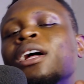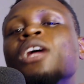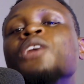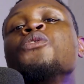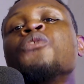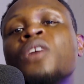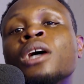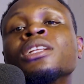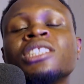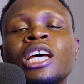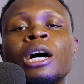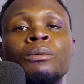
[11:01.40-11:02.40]
you found
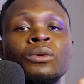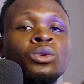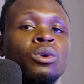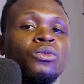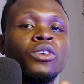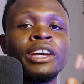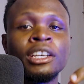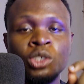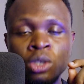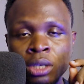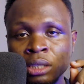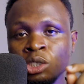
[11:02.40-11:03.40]
this helpful. Don't forget
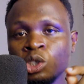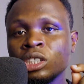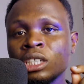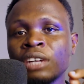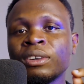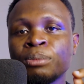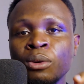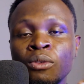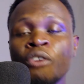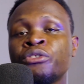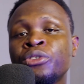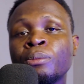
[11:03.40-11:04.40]
you can use Canva Pro
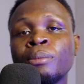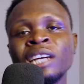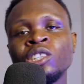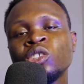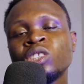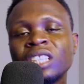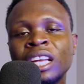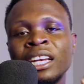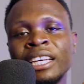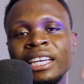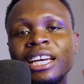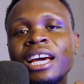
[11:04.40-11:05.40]
for free by using the
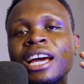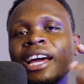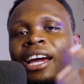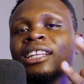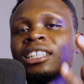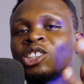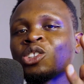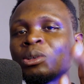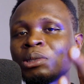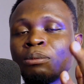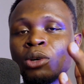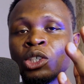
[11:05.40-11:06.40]
link in the
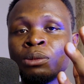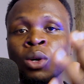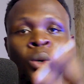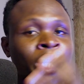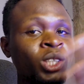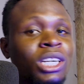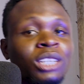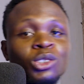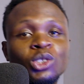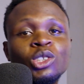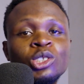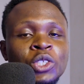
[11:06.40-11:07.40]
description box below and you can
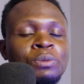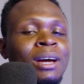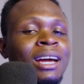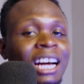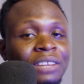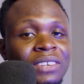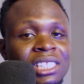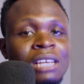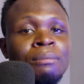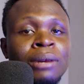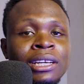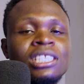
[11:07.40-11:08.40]
also use my Canva
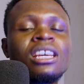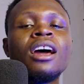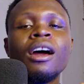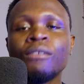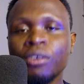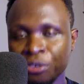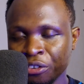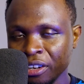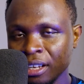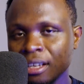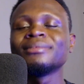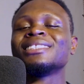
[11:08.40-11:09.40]
template for
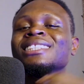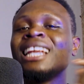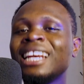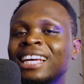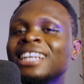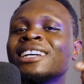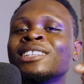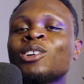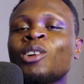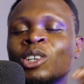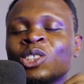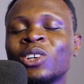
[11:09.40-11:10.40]
free. The link is
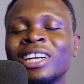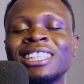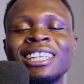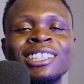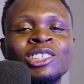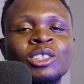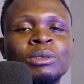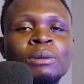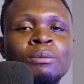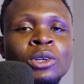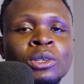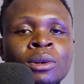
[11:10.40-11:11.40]
also in the description
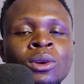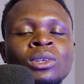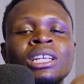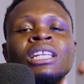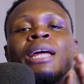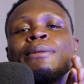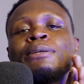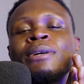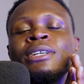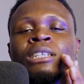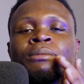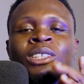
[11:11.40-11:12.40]
box below. The name is
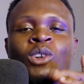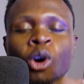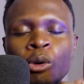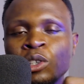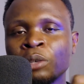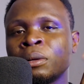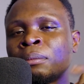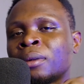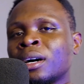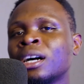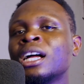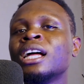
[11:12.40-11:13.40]
Benjamin. Always remember
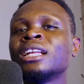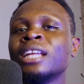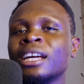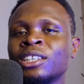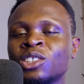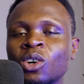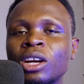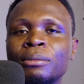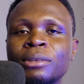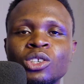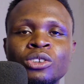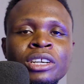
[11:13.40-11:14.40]
there is no
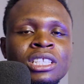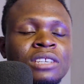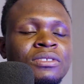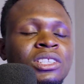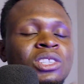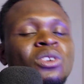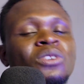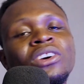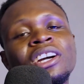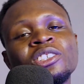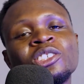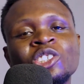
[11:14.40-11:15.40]
limit to creativity. Don't
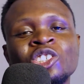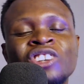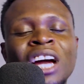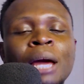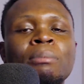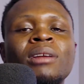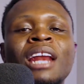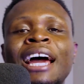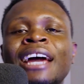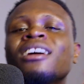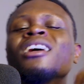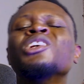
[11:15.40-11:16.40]
forget to subscribe,
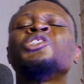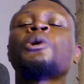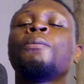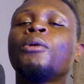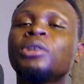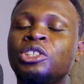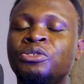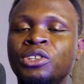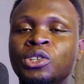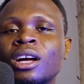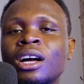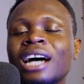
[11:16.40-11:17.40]
like, support this
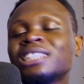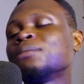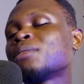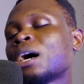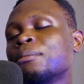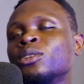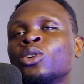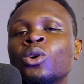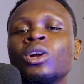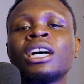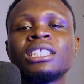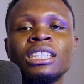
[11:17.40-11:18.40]
video as I'm coming
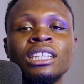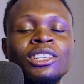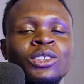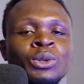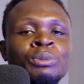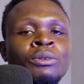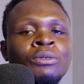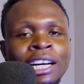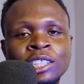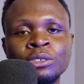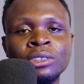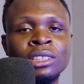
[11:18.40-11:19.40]
wholeheartedly to provide
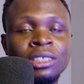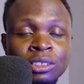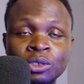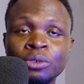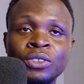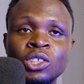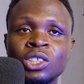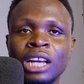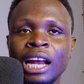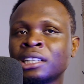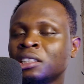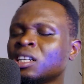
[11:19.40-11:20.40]
you with you know videos
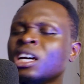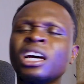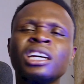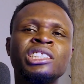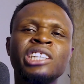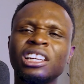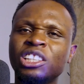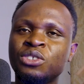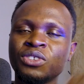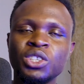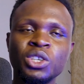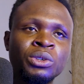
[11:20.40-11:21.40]
like this. Share this
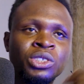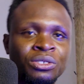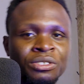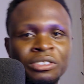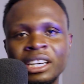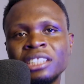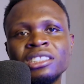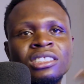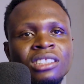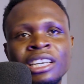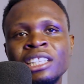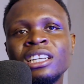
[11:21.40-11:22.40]
video with your
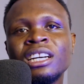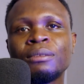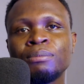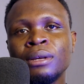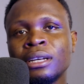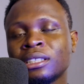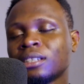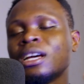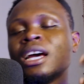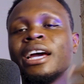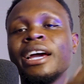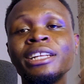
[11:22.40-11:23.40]
friends, any PS,
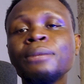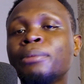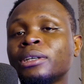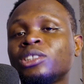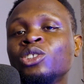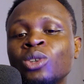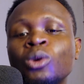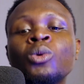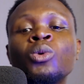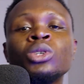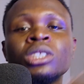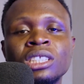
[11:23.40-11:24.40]
any person you know
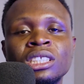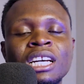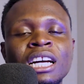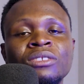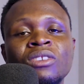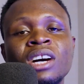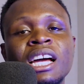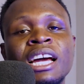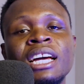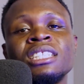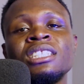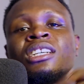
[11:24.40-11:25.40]
who uses Canva
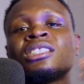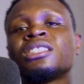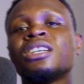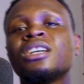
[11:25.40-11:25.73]
and yes